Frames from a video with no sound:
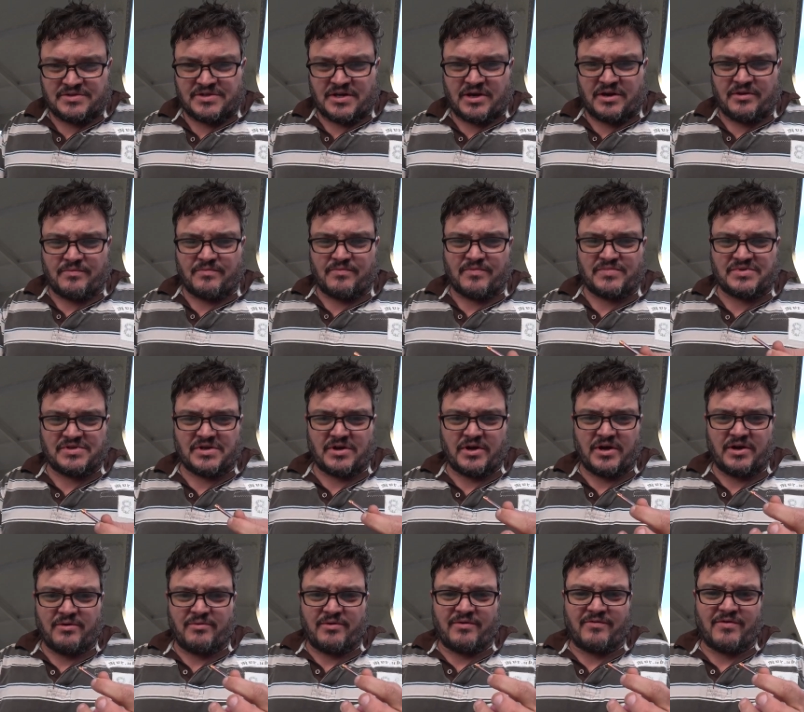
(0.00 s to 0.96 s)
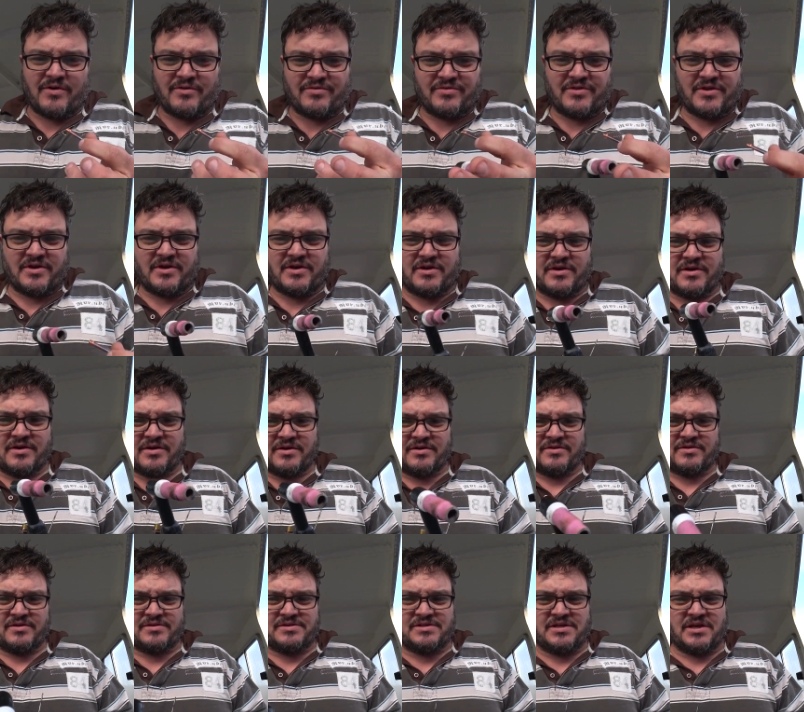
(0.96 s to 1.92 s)
So, so here we've got the,
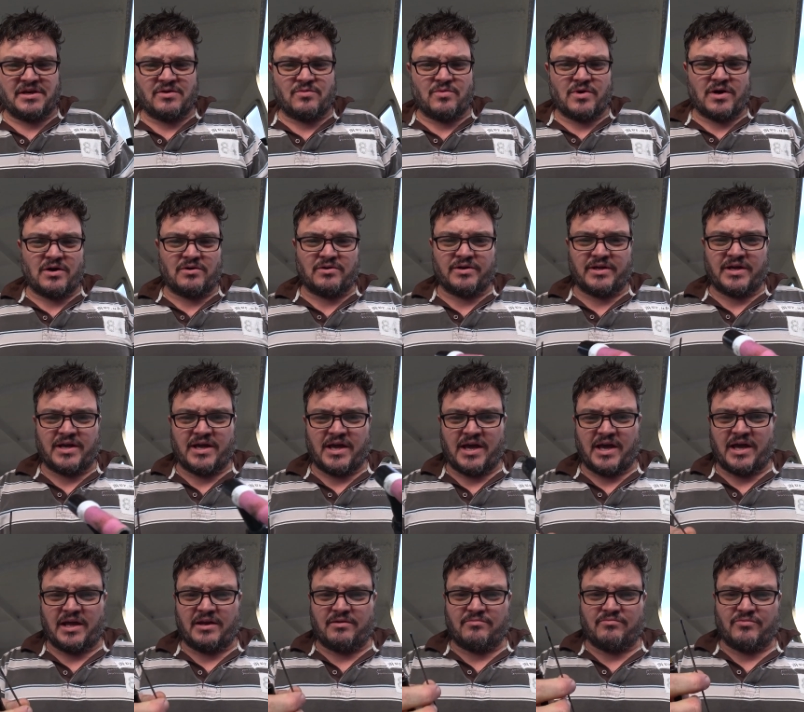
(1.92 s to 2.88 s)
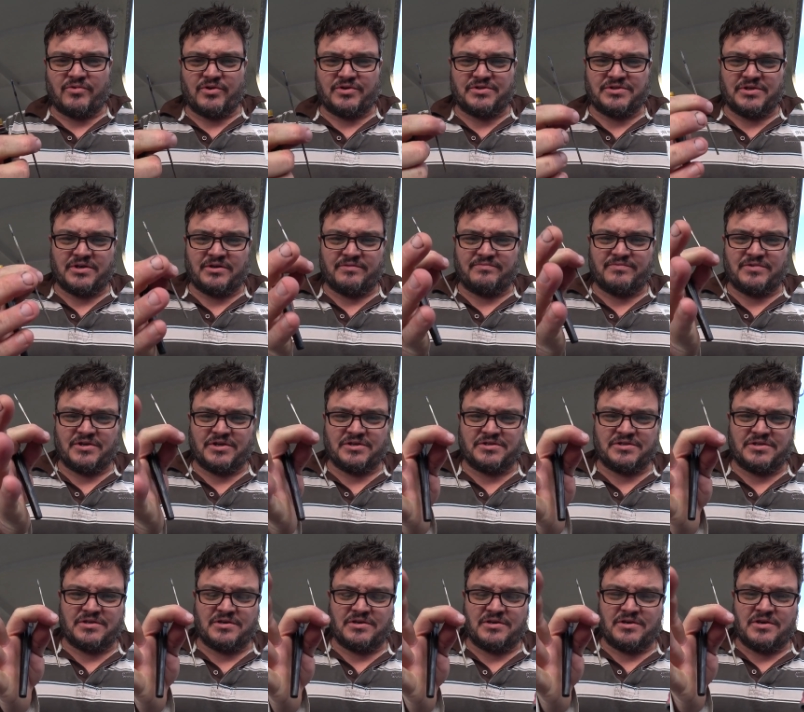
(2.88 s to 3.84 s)
the TIG welding head, which I've
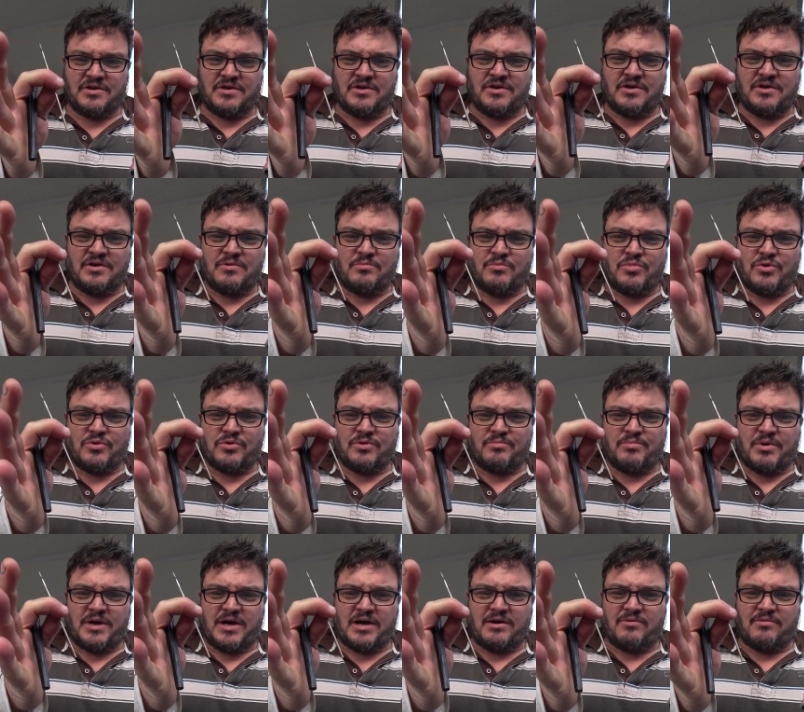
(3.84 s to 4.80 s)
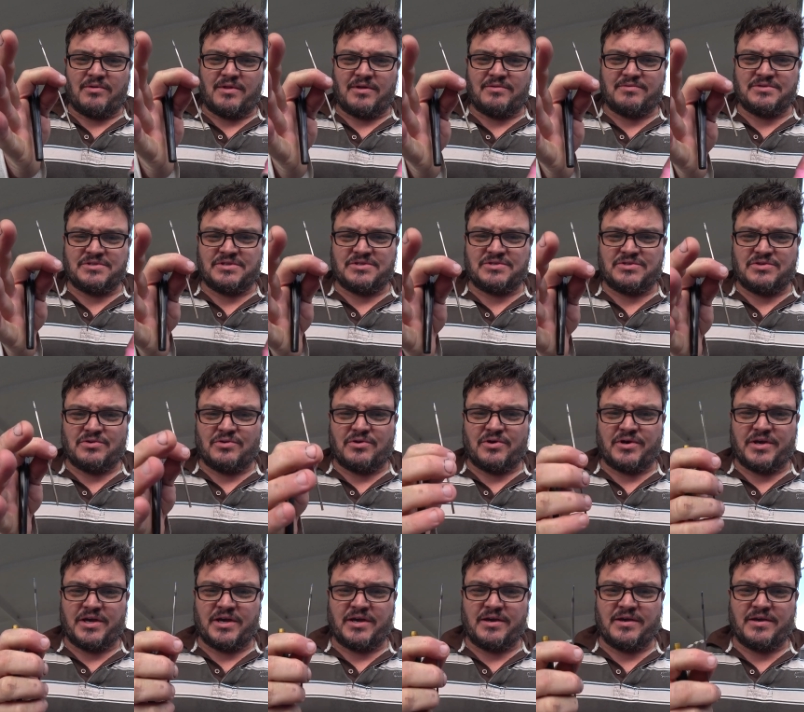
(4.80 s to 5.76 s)
just pulled apart while I was just
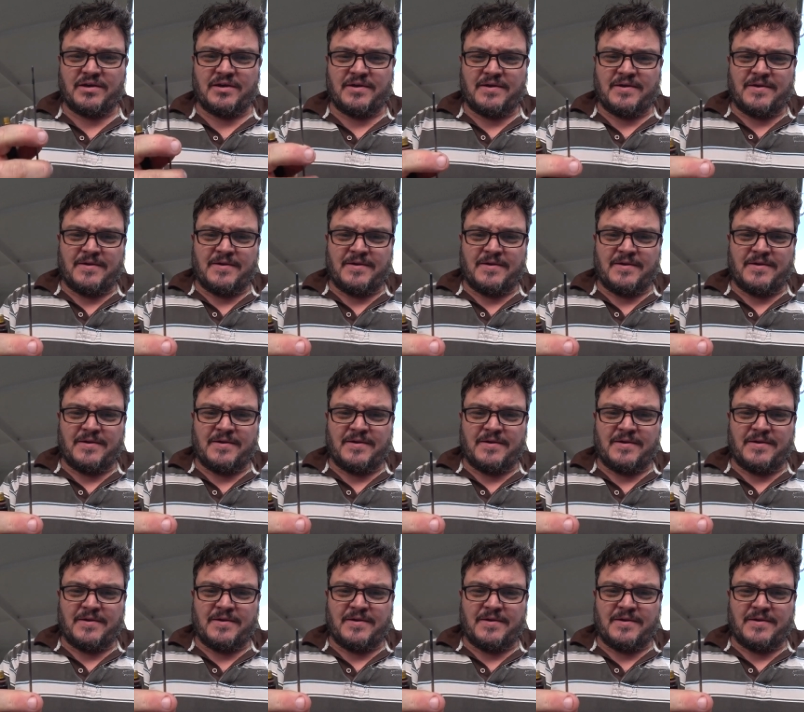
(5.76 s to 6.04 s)
talking.